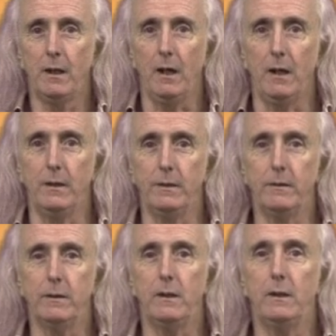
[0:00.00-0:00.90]
And
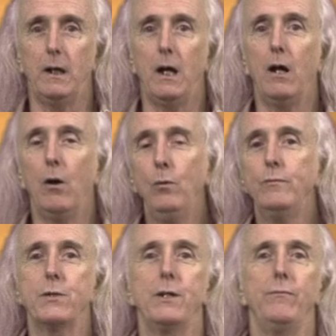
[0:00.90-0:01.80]
there are
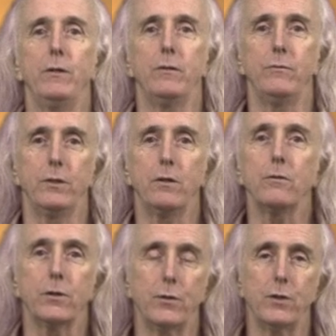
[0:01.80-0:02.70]
over 700
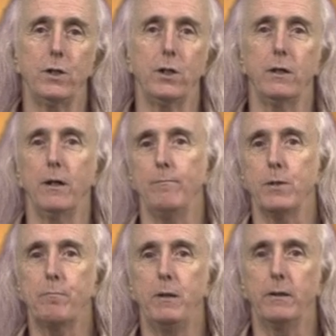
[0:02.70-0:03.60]
concentration camps
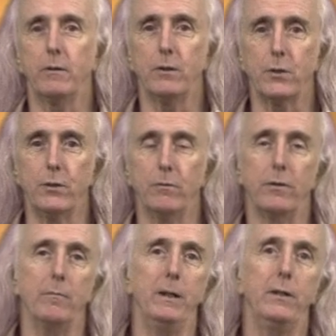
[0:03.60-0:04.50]
spread across North
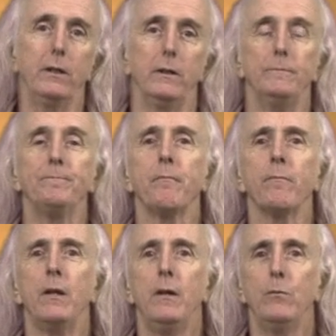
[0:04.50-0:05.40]
America
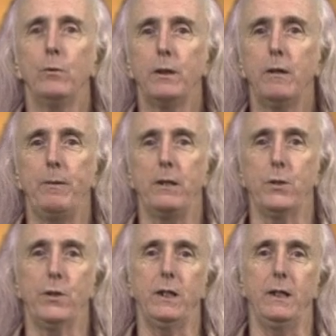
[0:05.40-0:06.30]
with
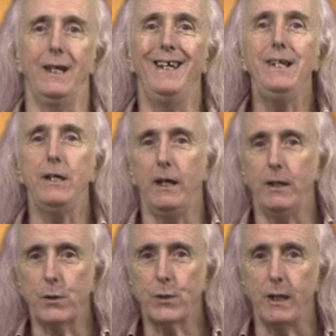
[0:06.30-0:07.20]
capacity in
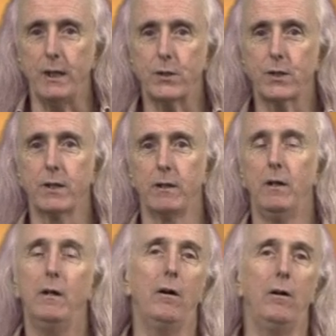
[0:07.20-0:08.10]
excess
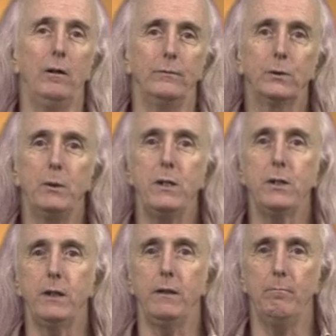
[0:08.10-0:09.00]
of
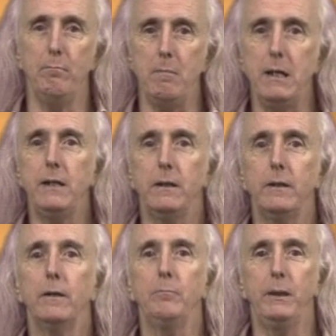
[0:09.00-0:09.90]
20
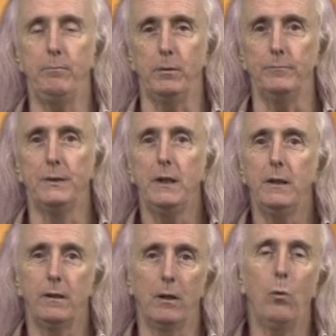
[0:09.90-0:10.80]
million people.
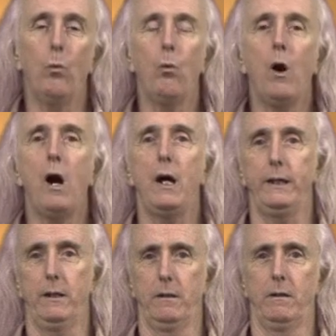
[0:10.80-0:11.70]
Now, why